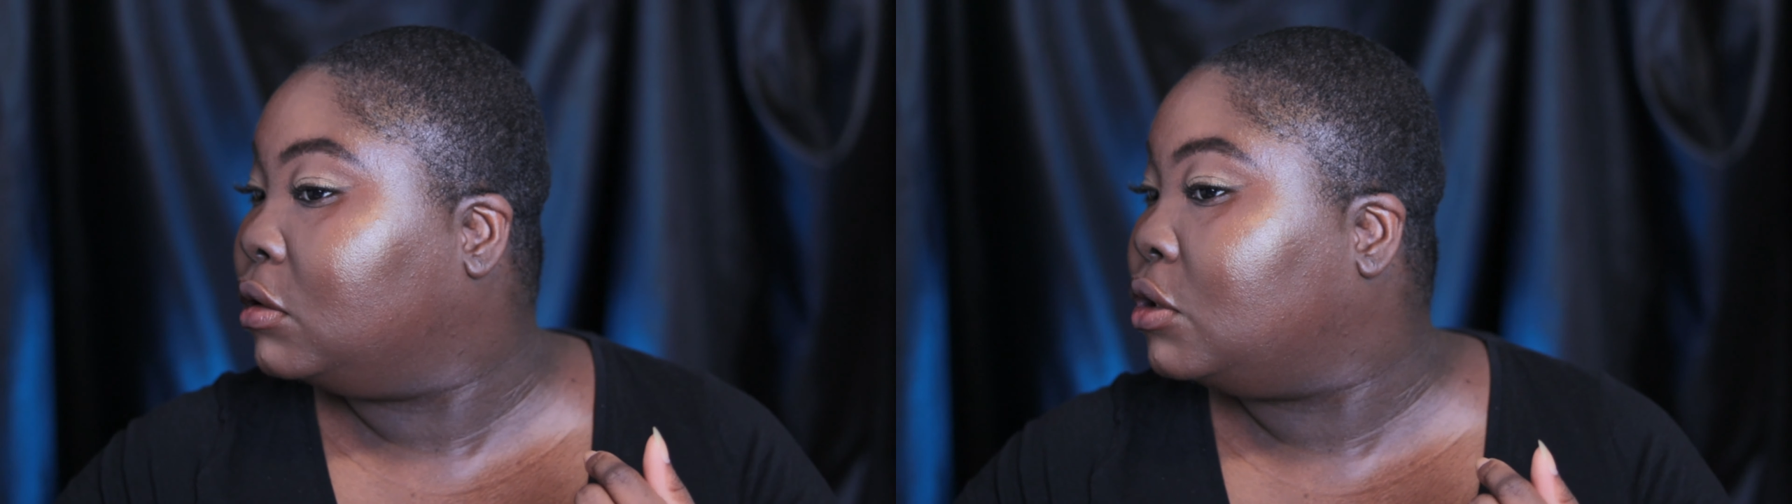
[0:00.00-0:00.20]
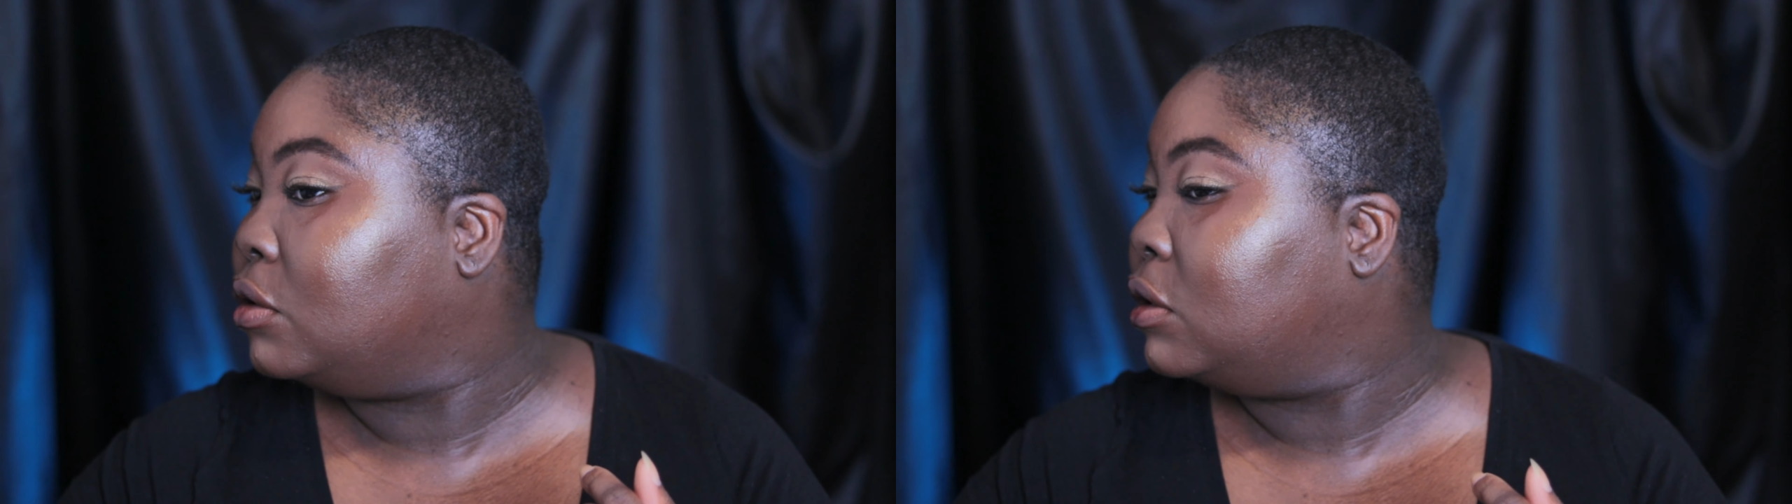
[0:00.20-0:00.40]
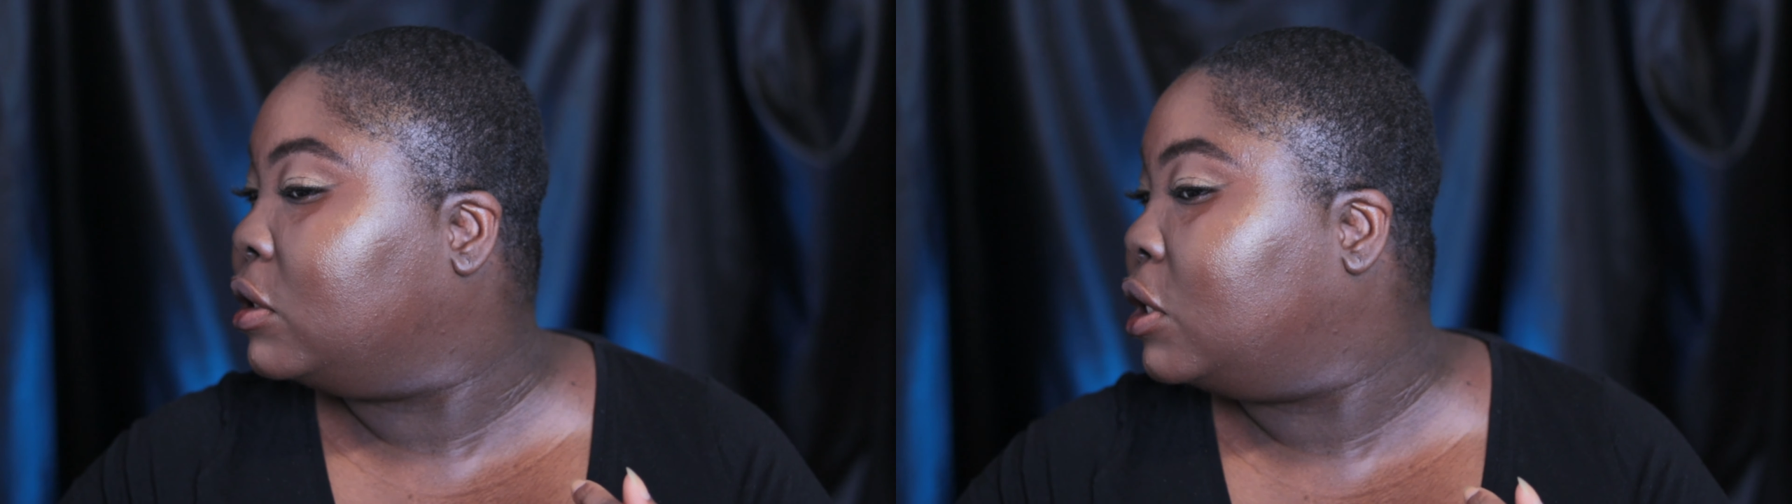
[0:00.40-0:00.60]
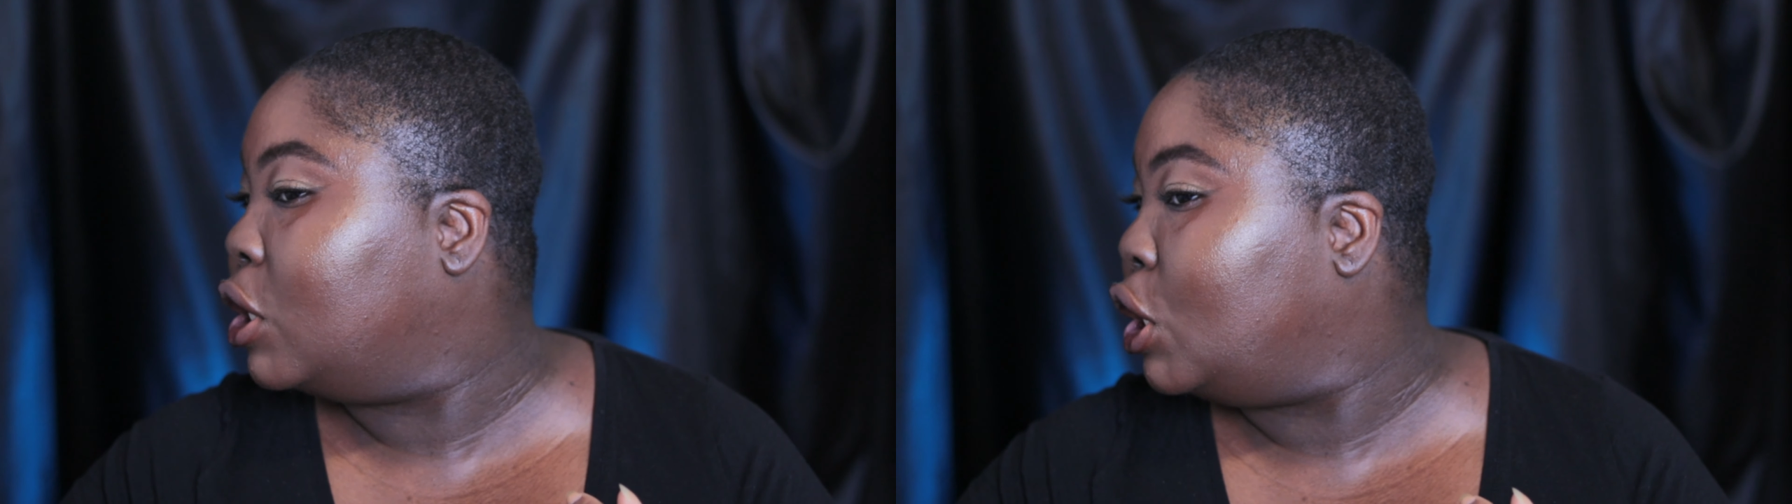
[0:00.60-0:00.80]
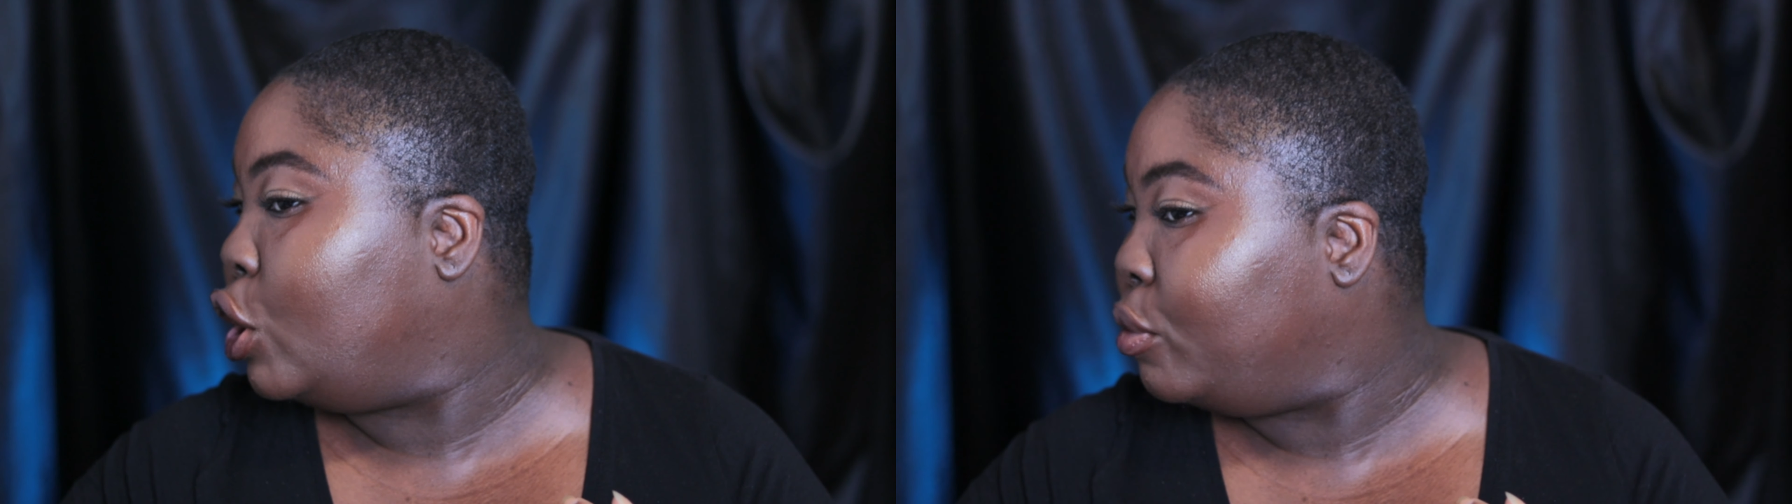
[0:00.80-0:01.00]
do you see
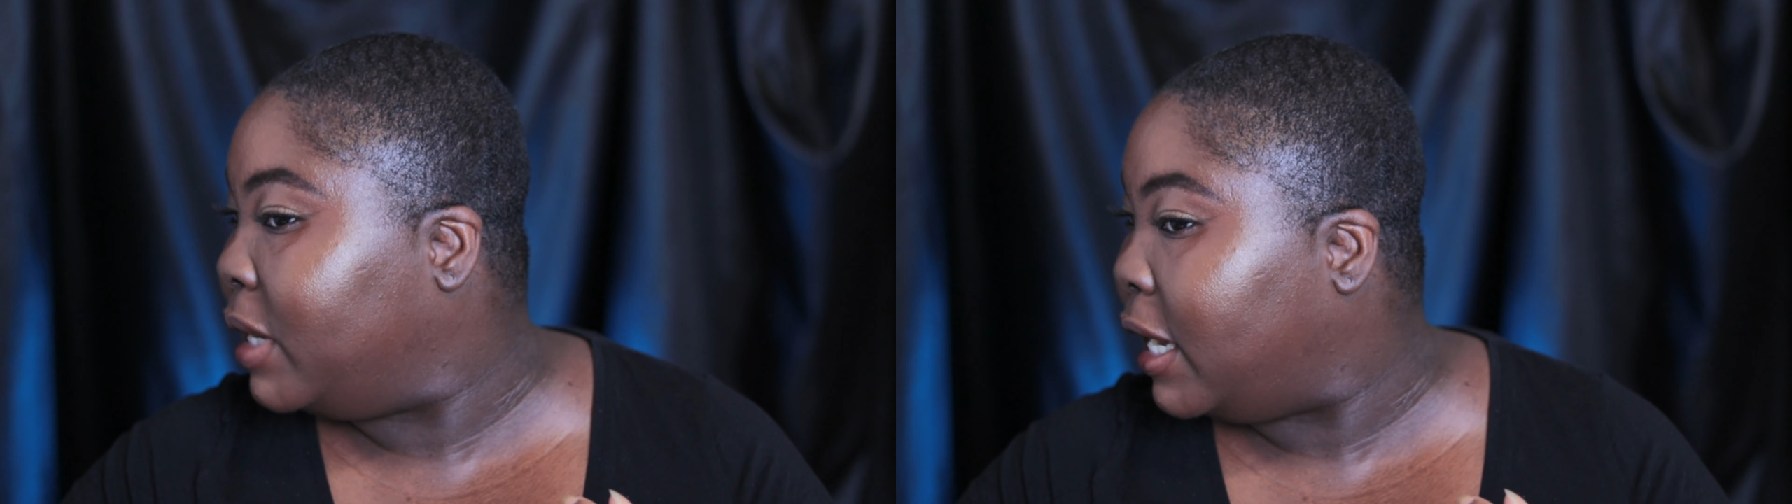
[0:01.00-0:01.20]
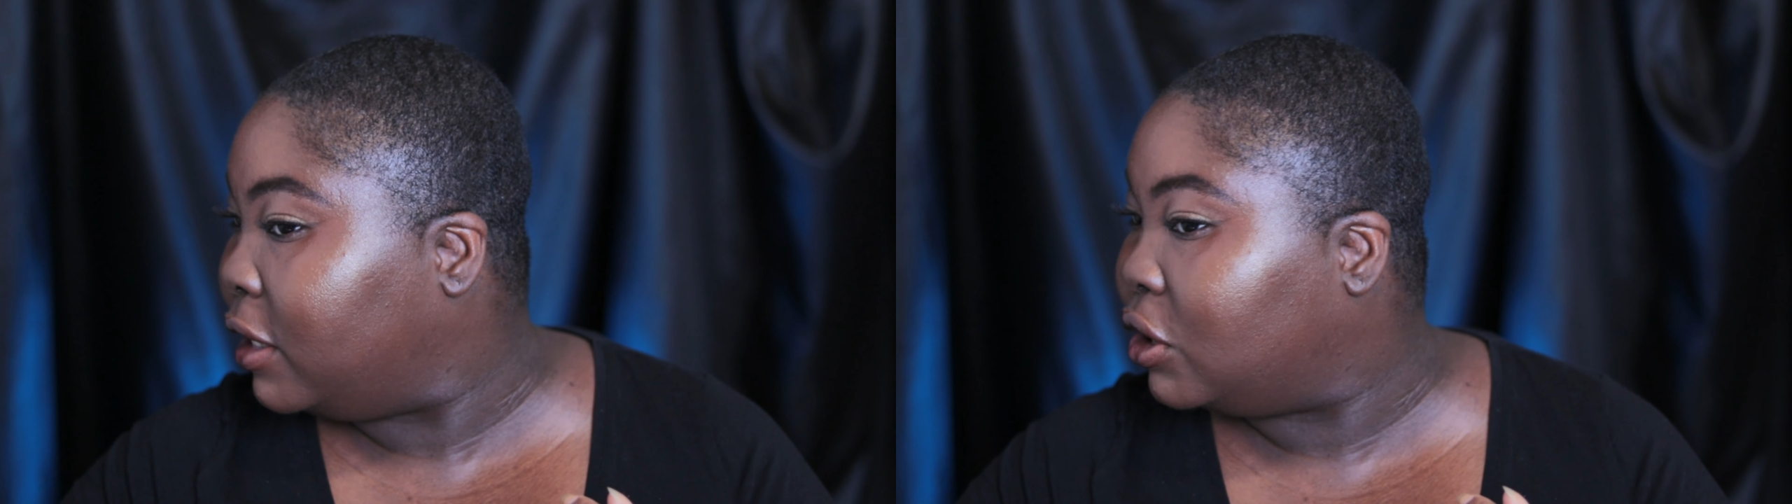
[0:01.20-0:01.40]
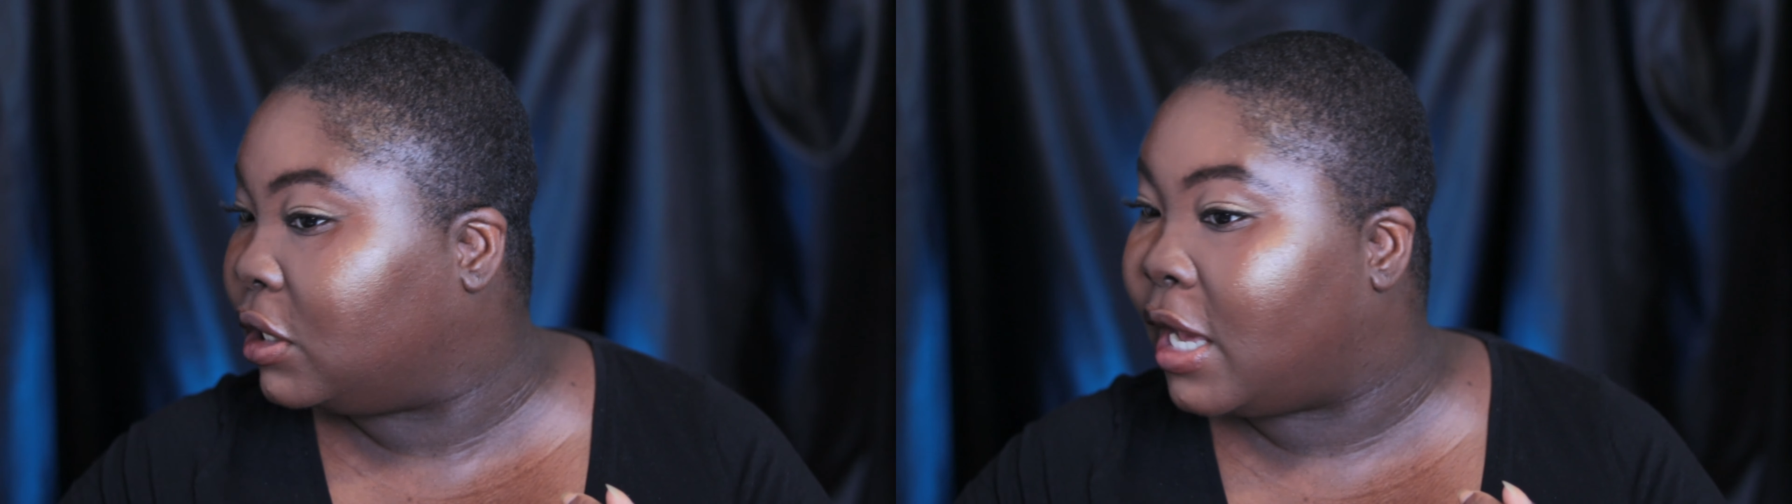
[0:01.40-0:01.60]
the illumination